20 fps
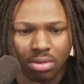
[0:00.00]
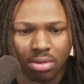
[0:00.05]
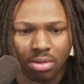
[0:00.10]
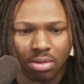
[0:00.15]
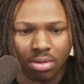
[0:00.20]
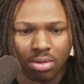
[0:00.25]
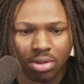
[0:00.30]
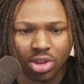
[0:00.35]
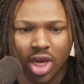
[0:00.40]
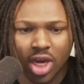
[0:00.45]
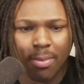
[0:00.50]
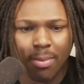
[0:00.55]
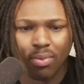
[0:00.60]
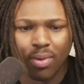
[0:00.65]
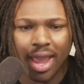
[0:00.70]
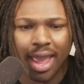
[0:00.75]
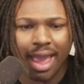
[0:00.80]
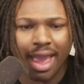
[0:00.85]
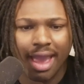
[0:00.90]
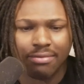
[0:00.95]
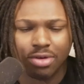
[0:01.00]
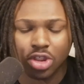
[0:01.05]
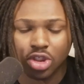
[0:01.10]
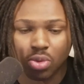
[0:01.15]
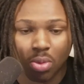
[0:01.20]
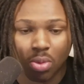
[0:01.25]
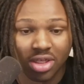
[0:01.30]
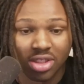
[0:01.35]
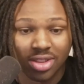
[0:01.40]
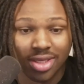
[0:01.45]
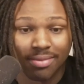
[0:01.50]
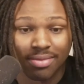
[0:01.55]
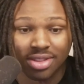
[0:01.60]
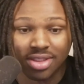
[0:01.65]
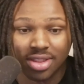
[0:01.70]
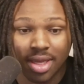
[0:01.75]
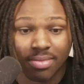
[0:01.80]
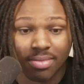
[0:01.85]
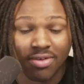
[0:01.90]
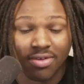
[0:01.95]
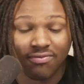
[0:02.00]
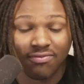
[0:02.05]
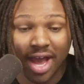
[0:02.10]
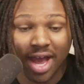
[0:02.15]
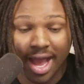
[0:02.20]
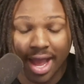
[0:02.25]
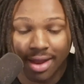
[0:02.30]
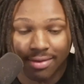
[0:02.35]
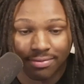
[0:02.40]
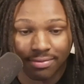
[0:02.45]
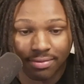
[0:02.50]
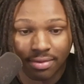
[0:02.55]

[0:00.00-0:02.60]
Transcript: Ja Morant averaged 27-7-5.